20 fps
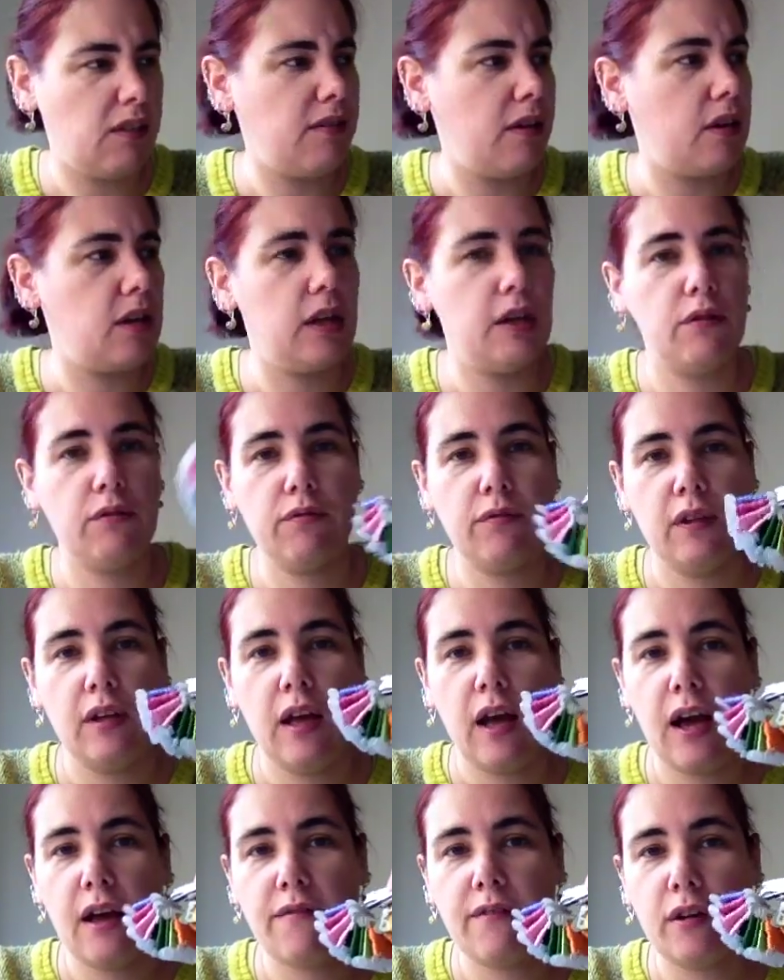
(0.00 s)
I
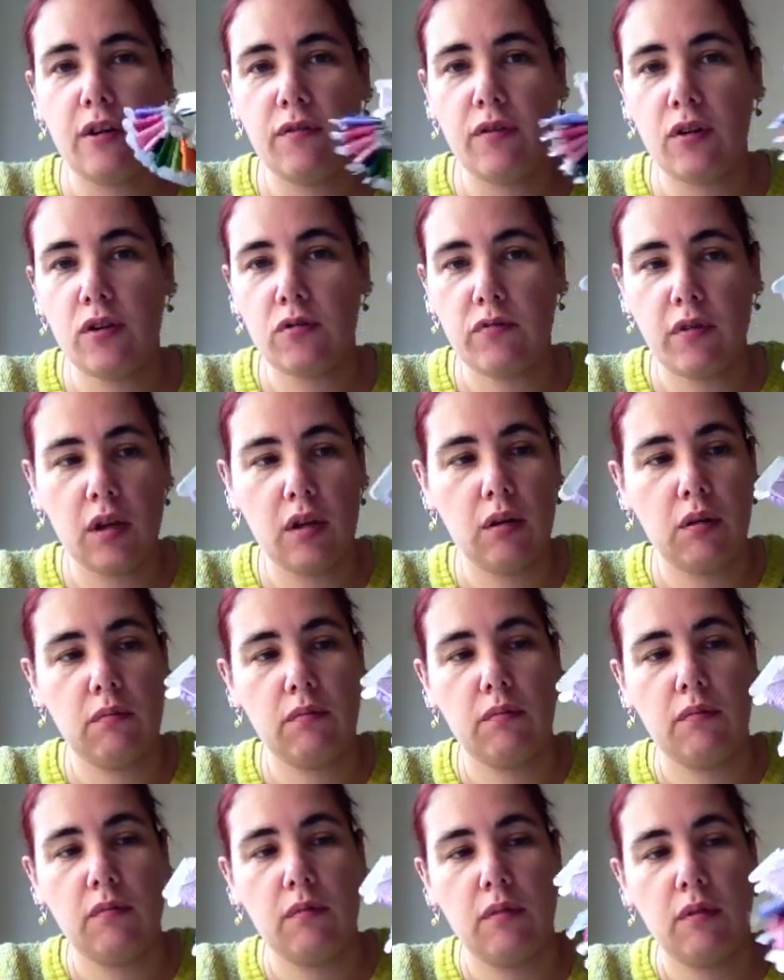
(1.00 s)
found a floss ring
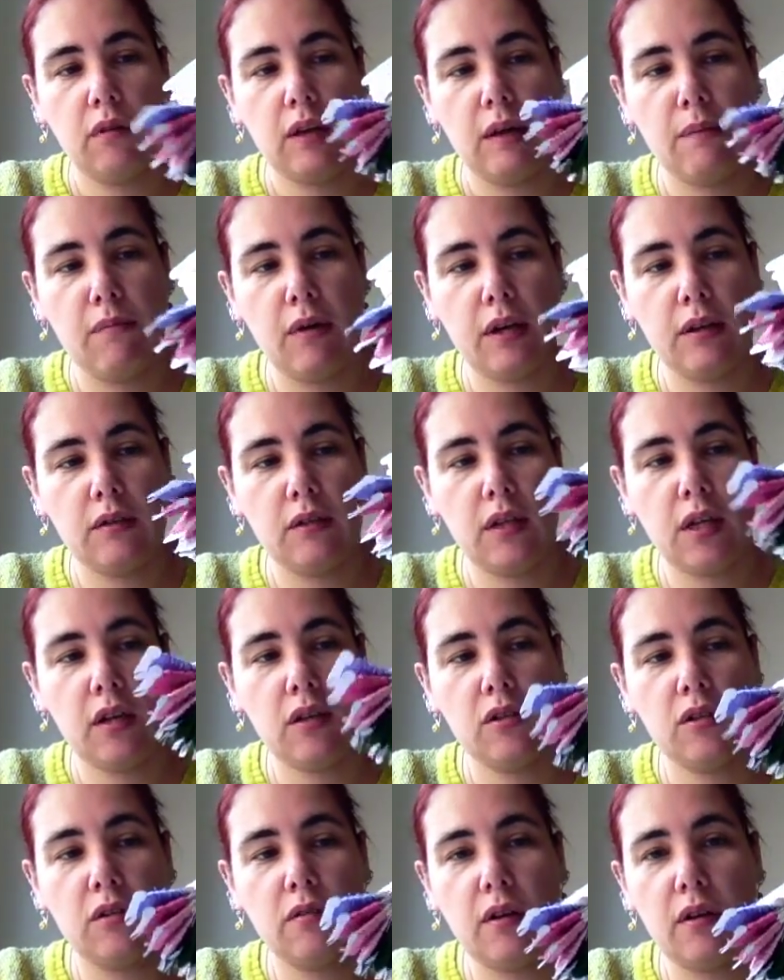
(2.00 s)
in my
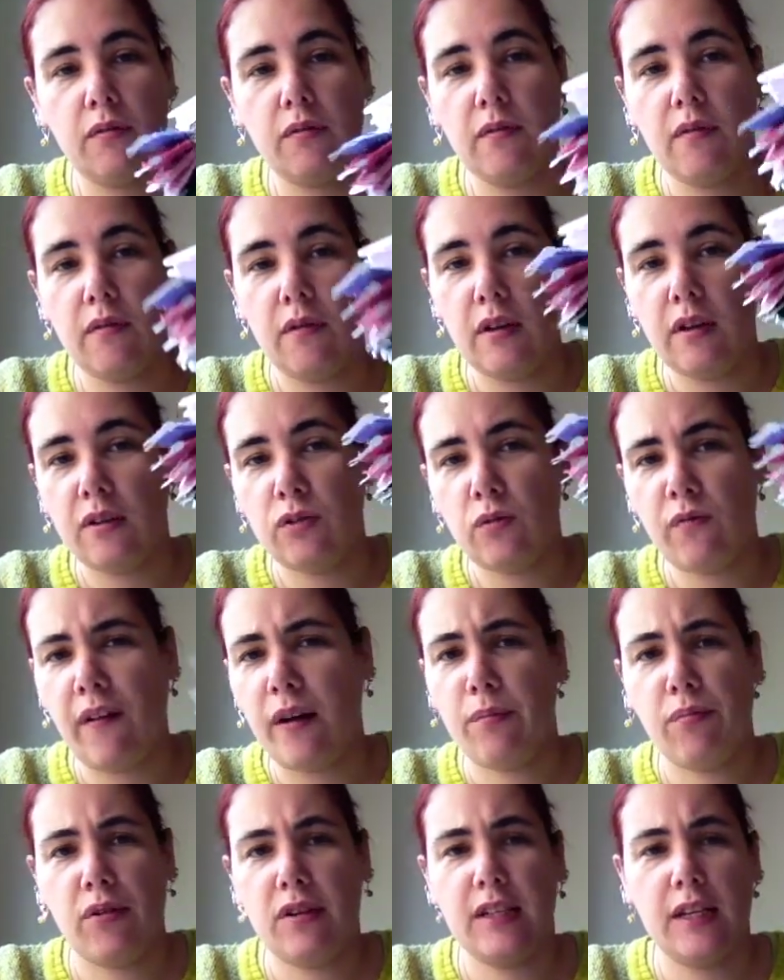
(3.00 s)
stash, and it's all
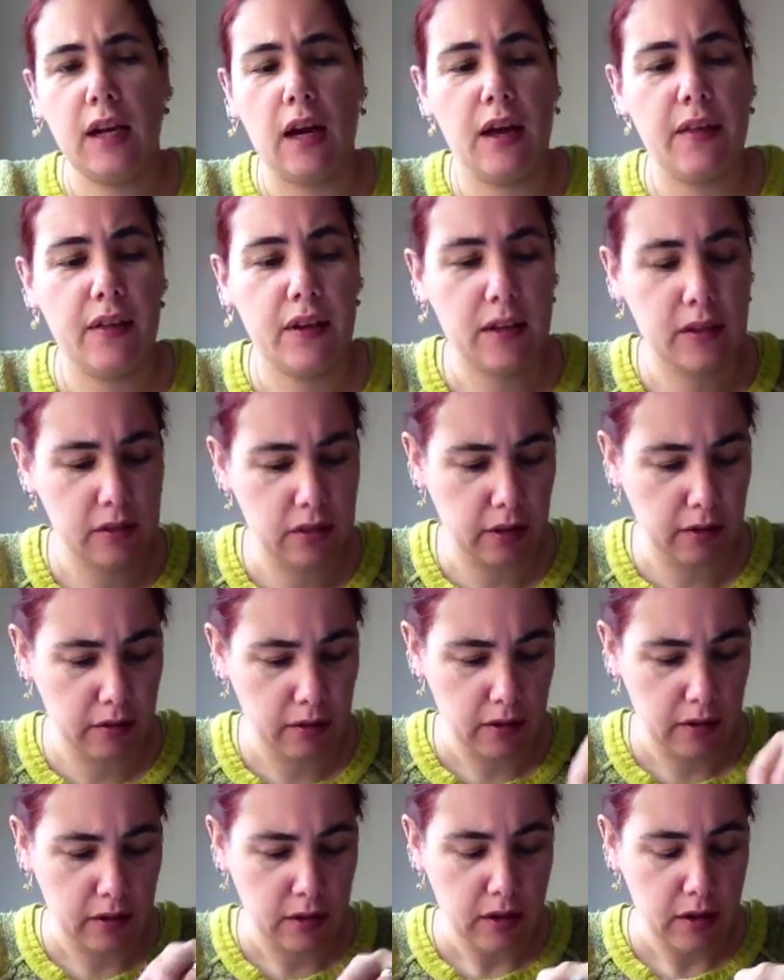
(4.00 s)
very pretty like that, isn't it?
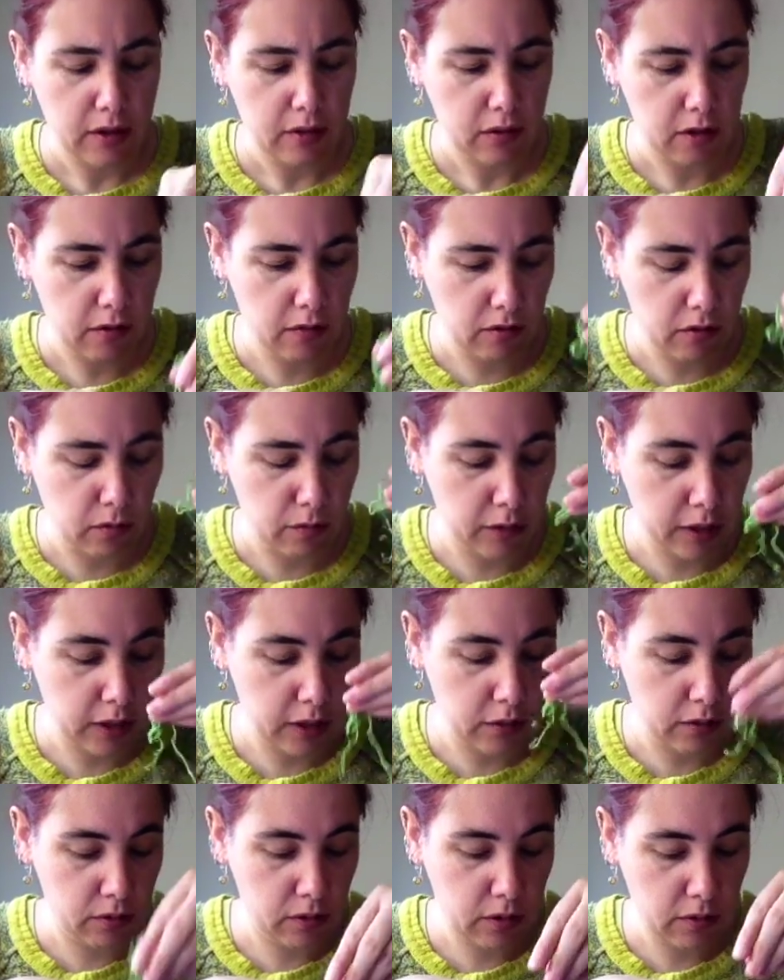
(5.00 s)
Don't normally
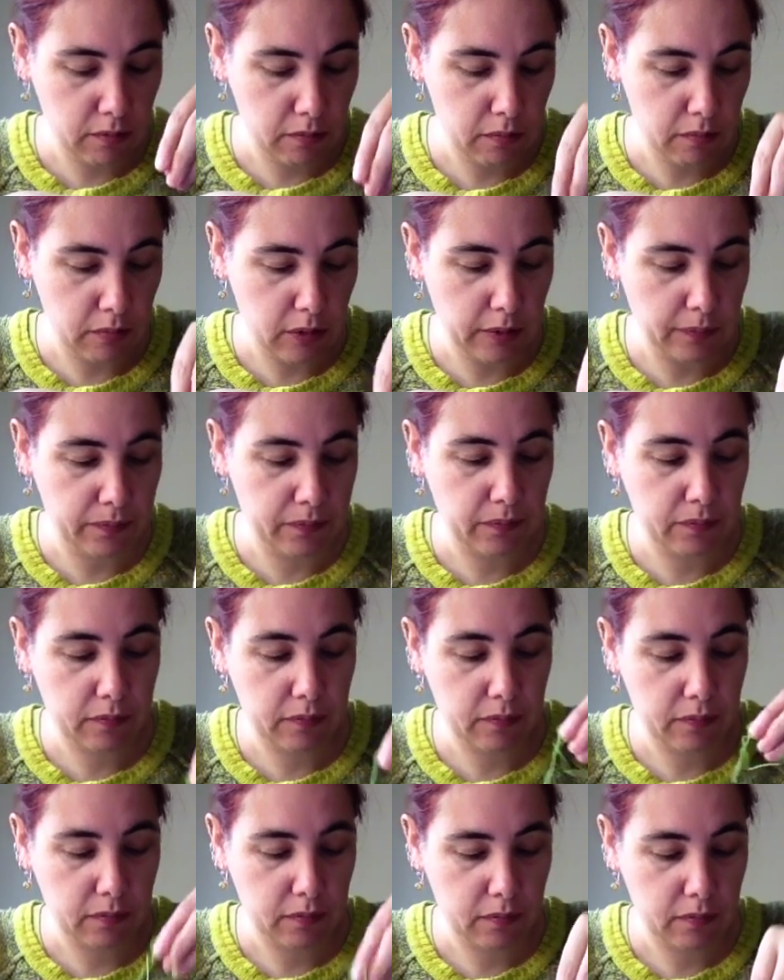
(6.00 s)
use them, but
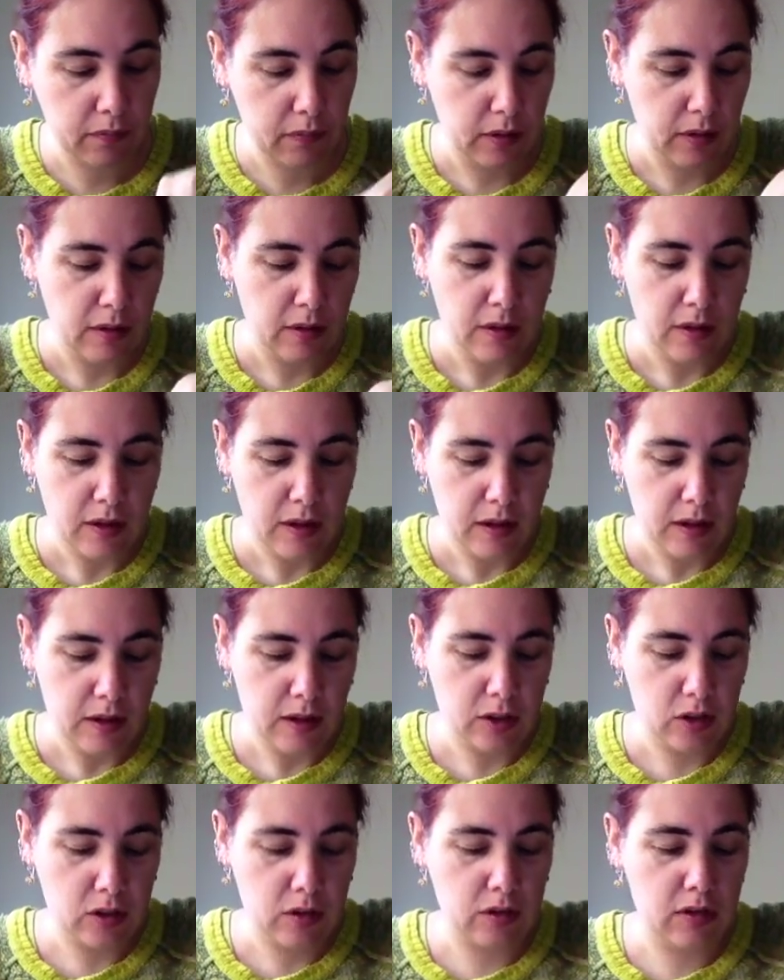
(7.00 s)

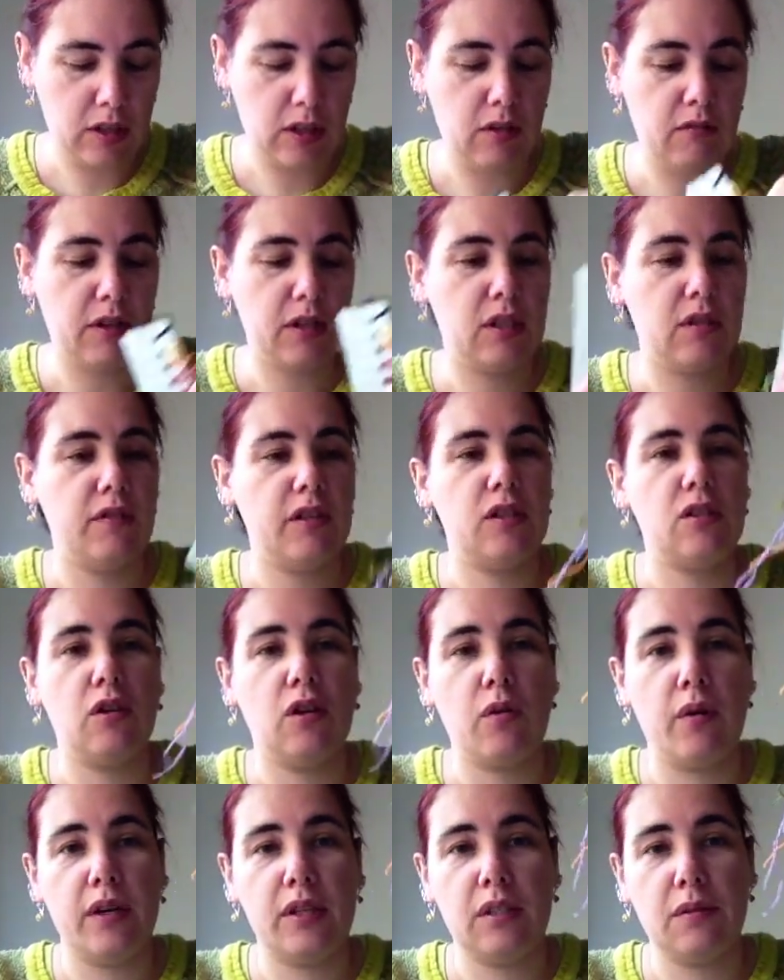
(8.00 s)
as you can see, the rest of it's
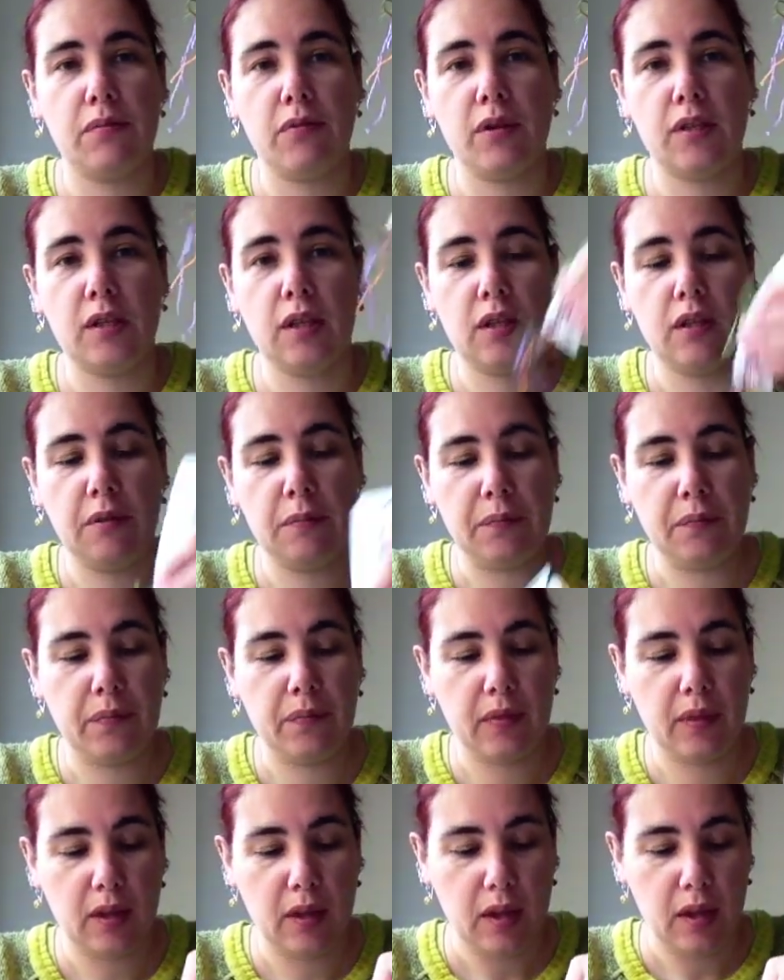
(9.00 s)
not quite so pretty.
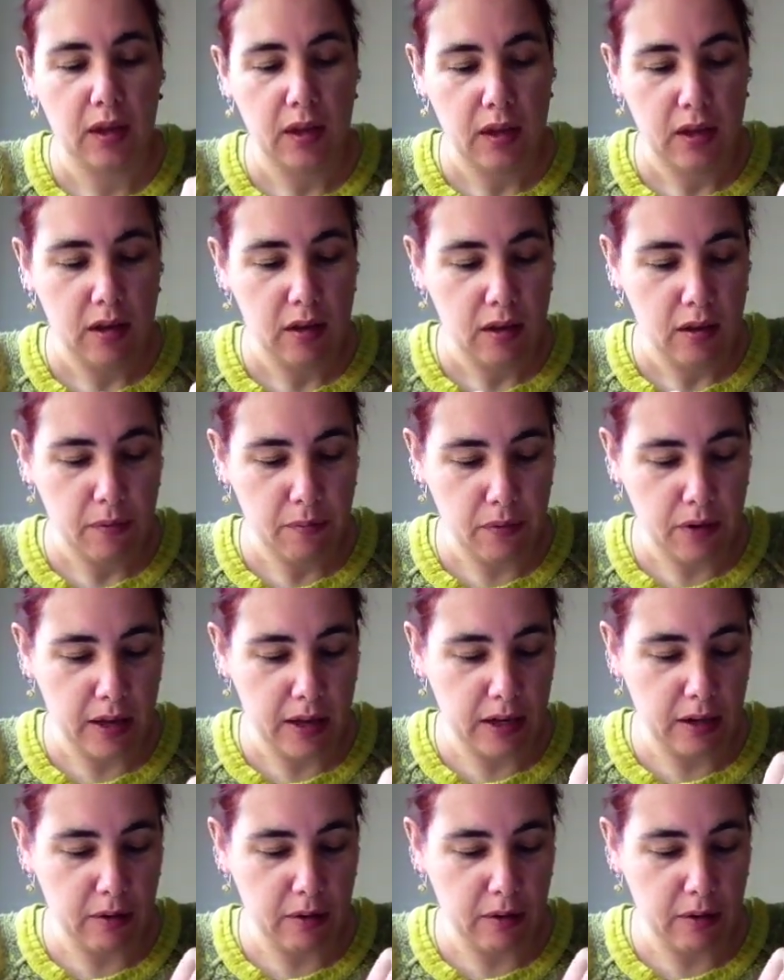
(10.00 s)
But